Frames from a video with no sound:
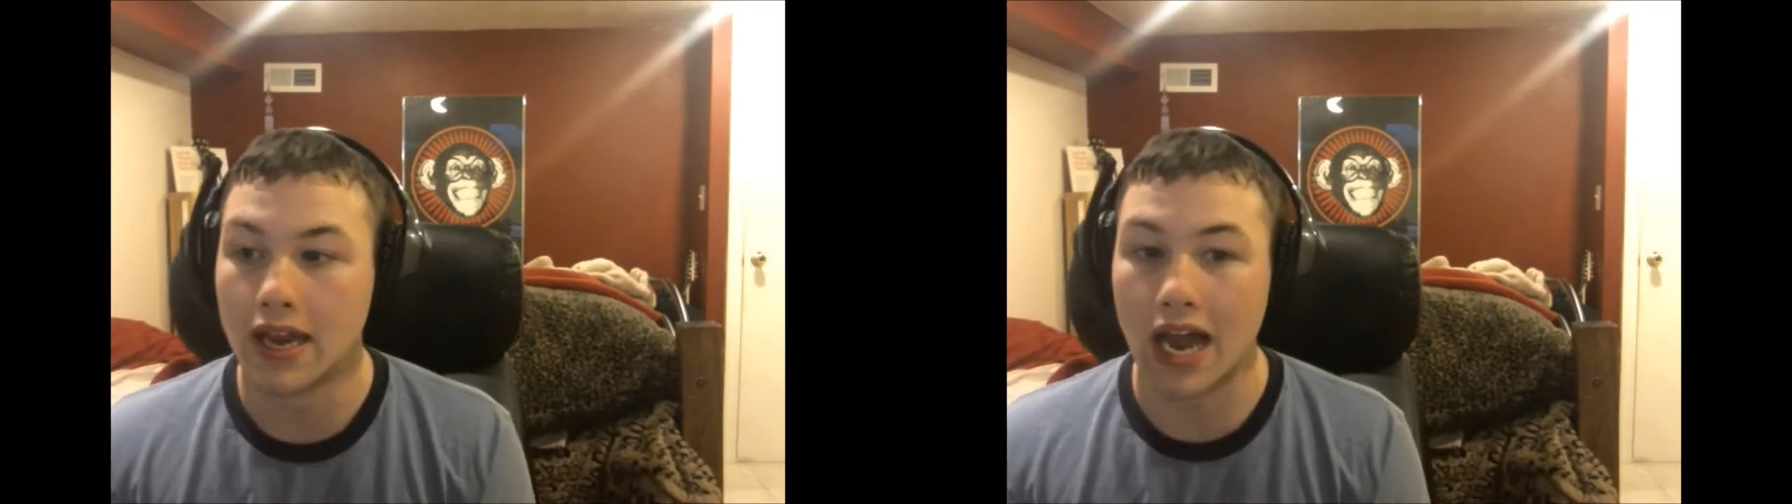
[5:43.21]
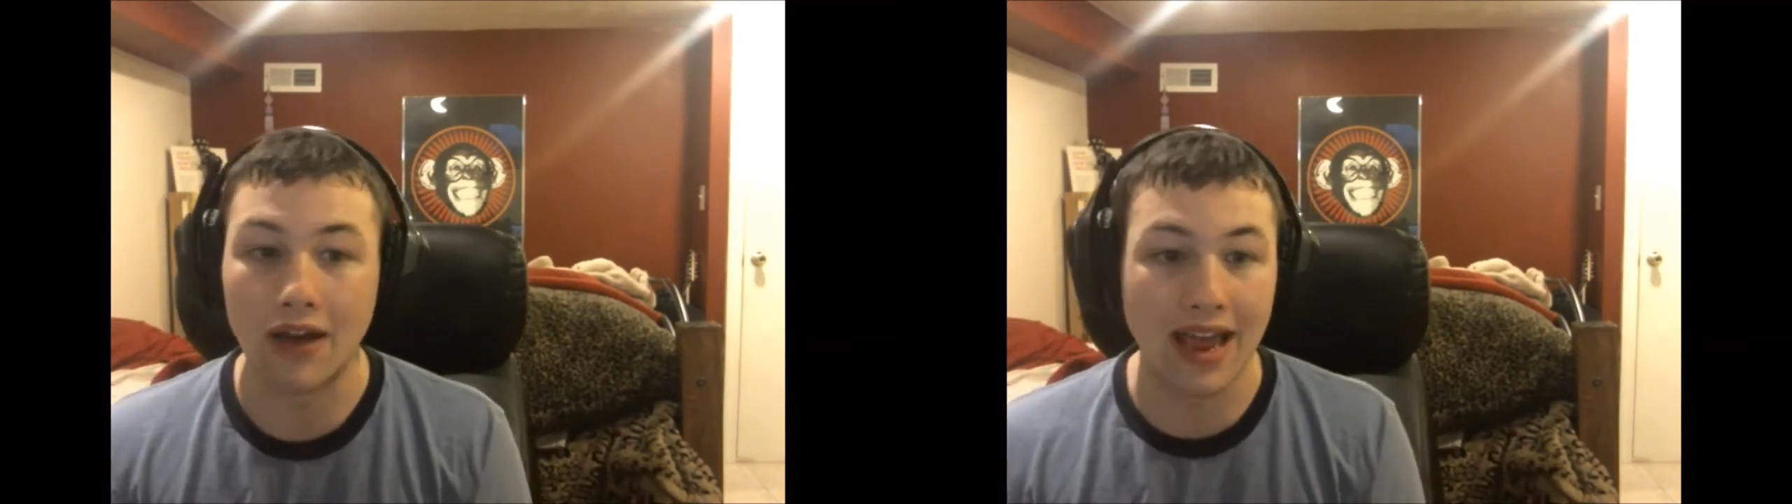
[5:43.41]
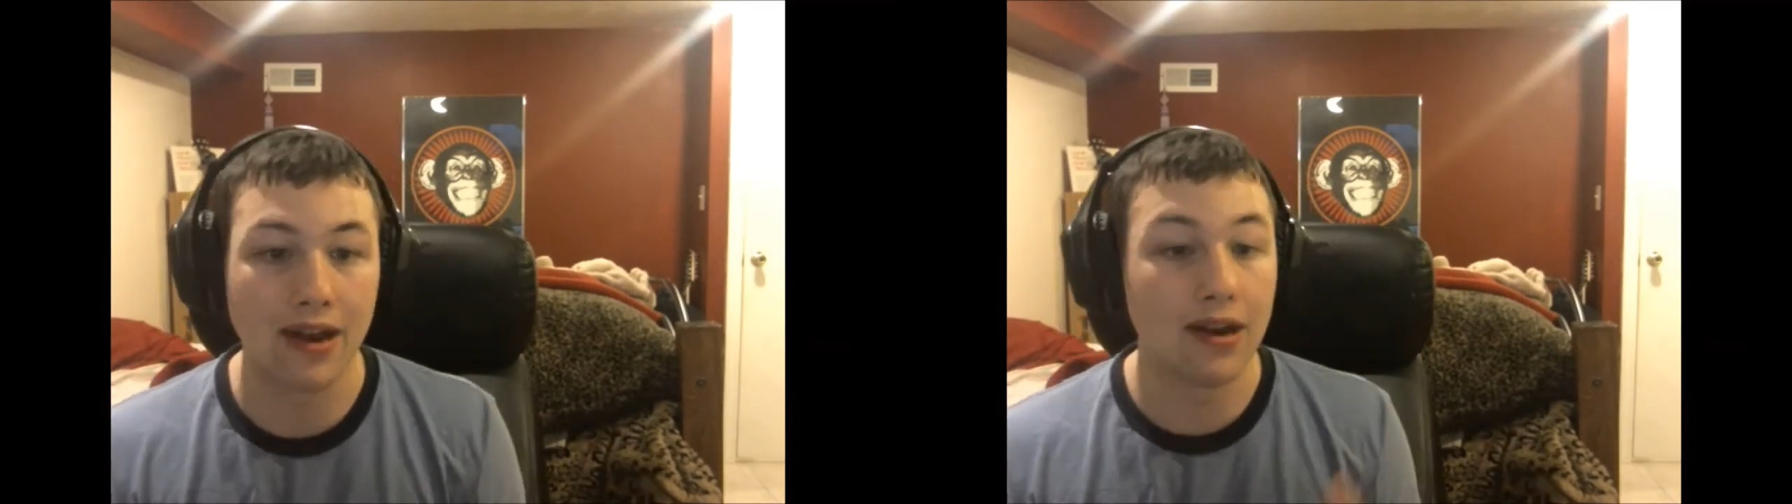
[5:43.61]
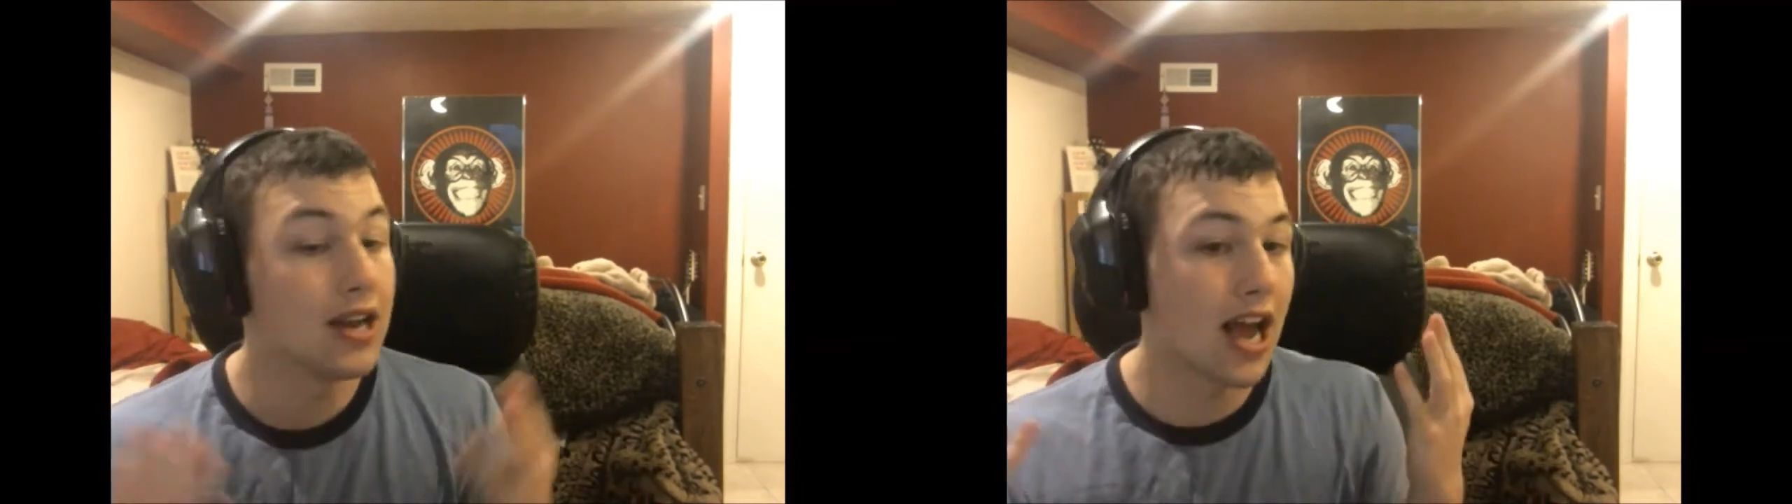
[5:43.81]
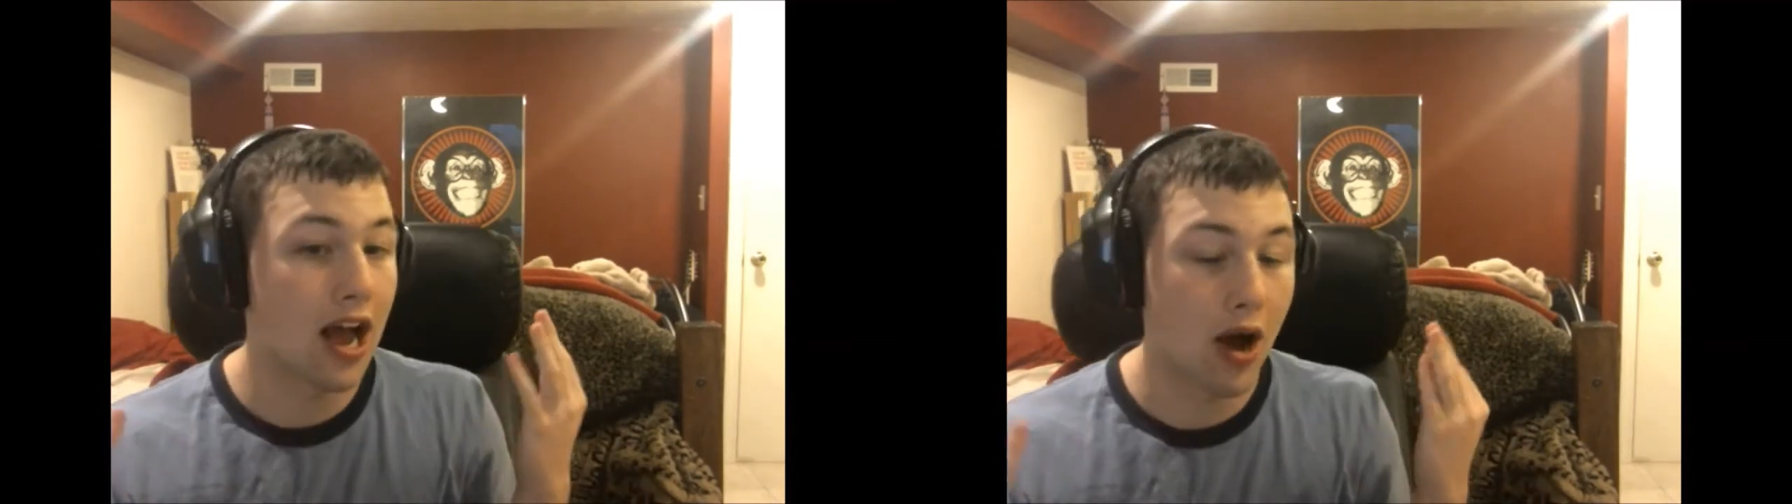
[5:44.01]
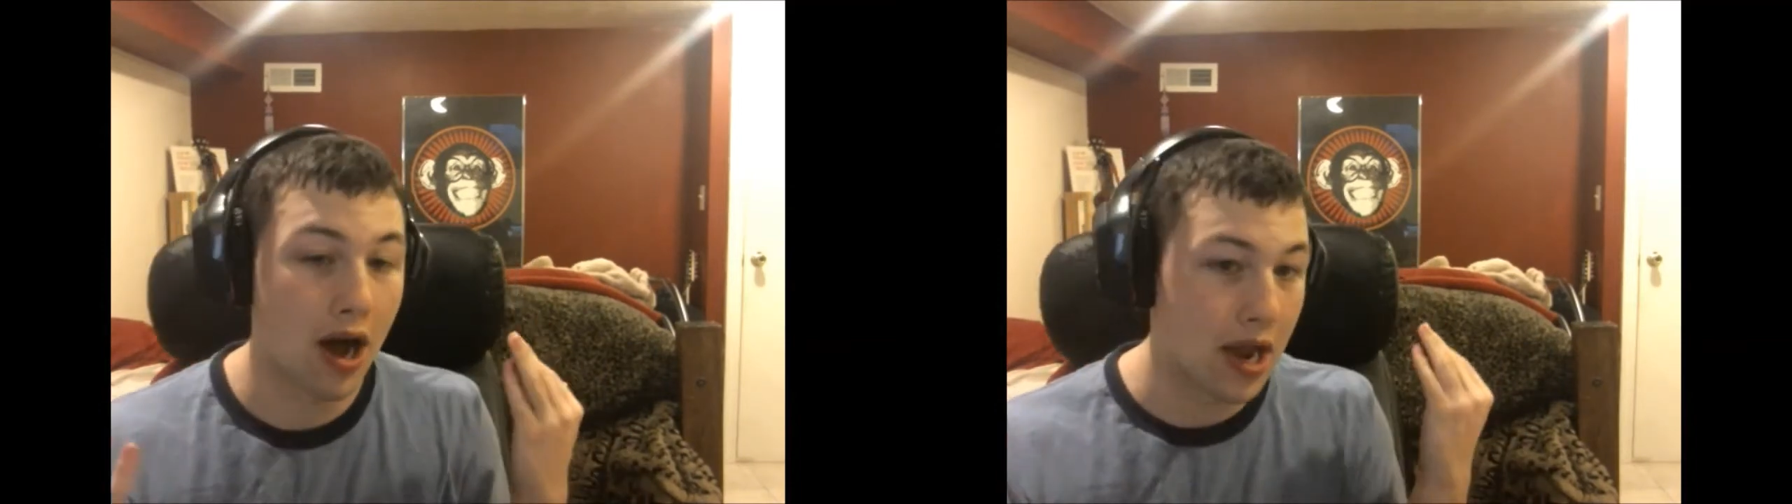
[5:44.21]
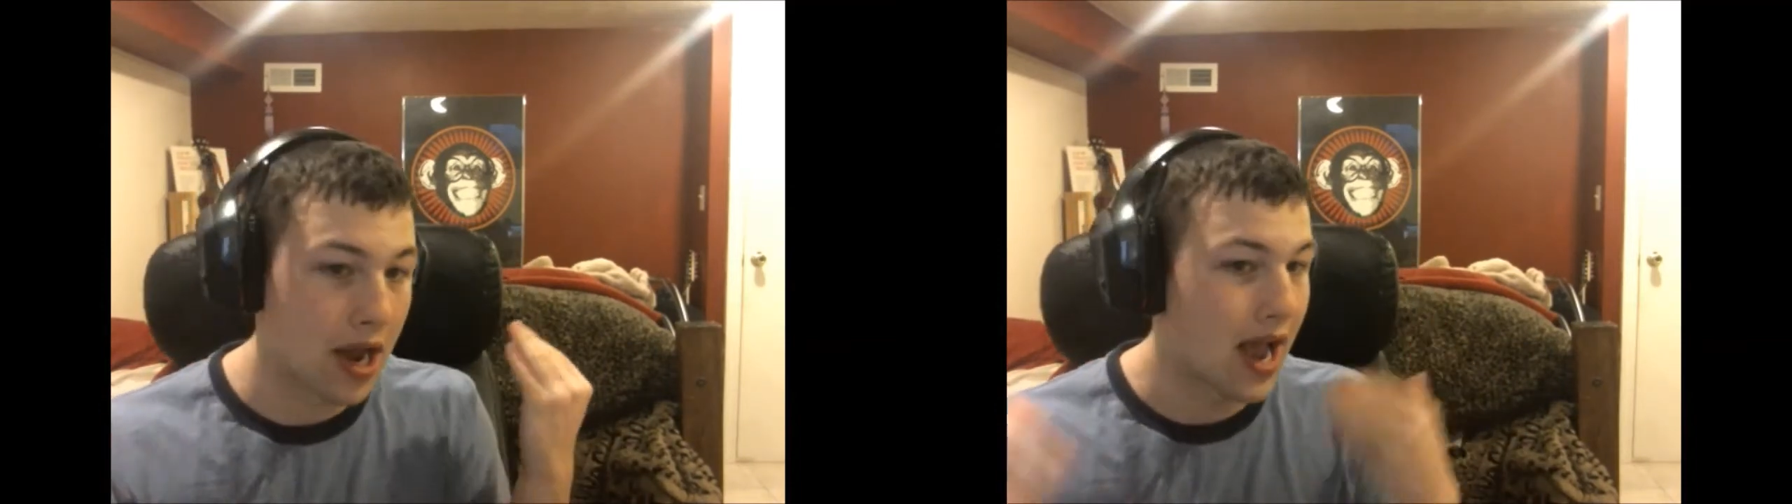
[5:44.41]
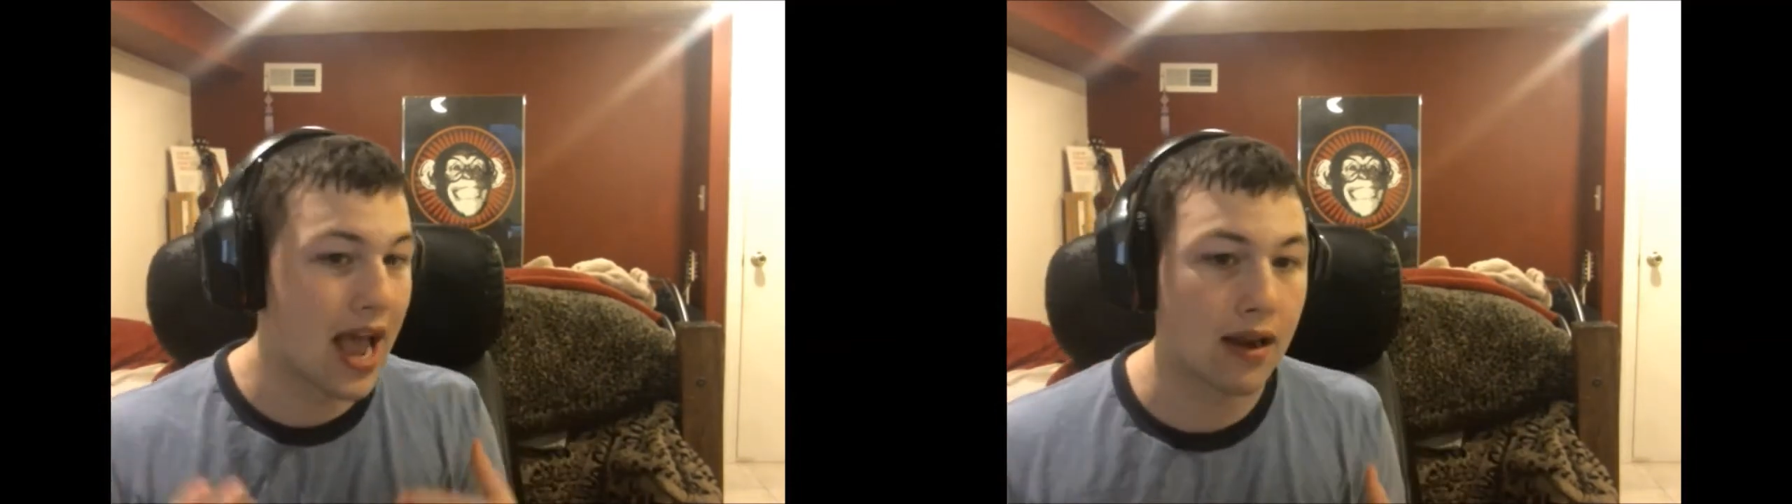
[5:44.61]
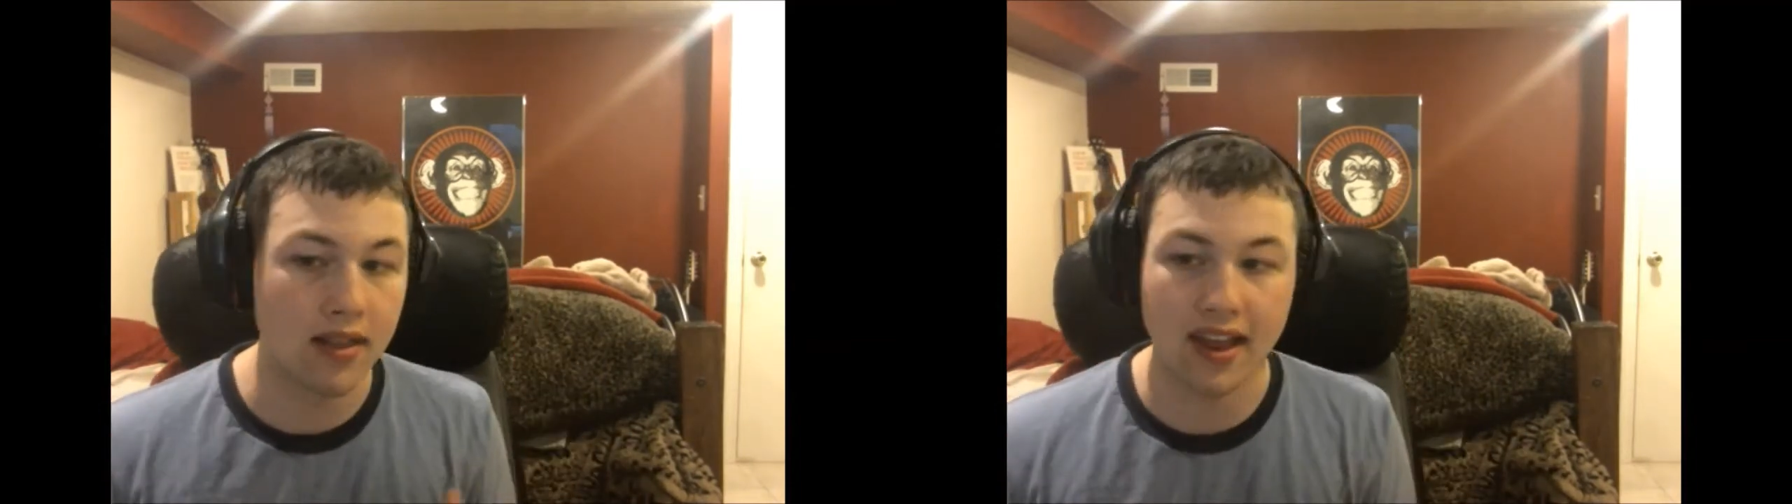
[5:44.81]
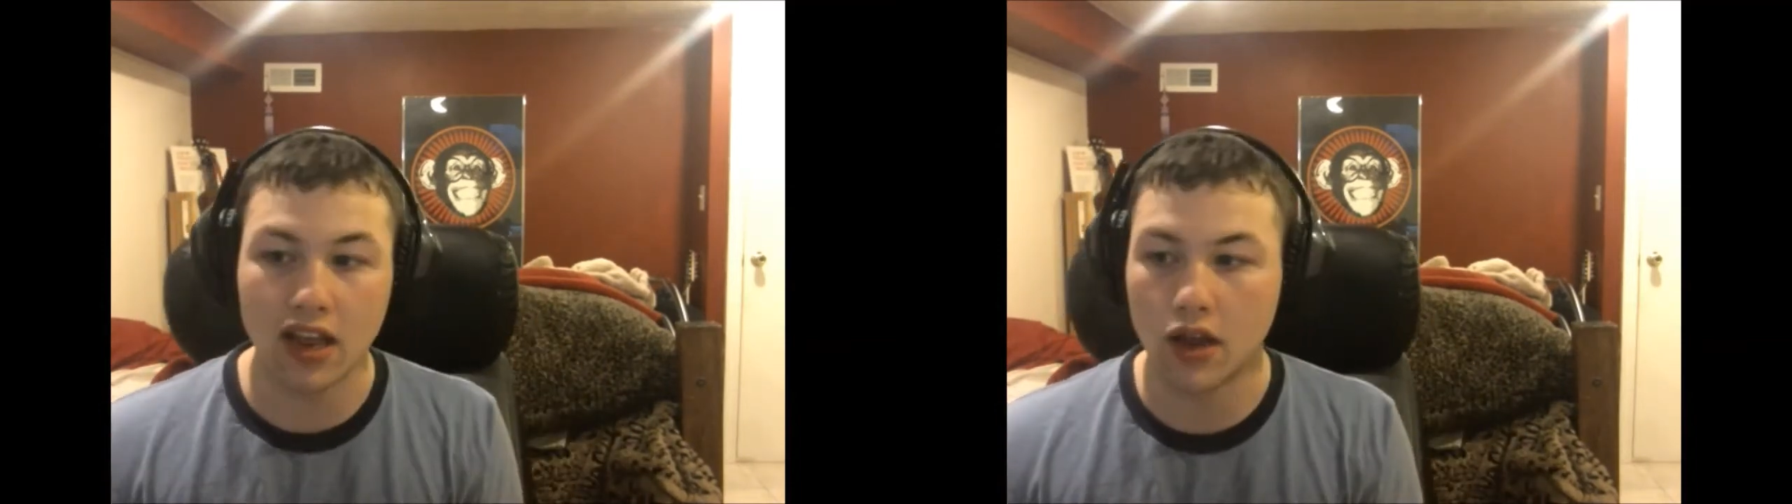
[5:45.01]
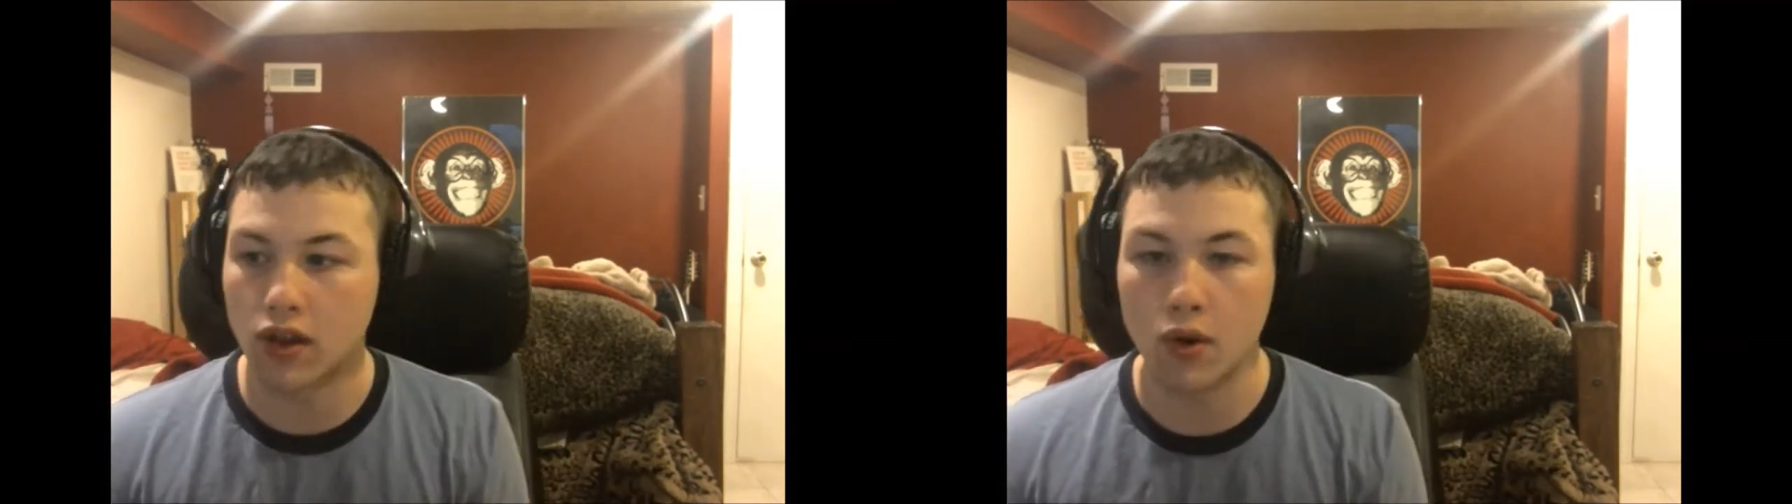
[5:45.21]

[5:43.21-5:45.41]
Now again, a headset can cost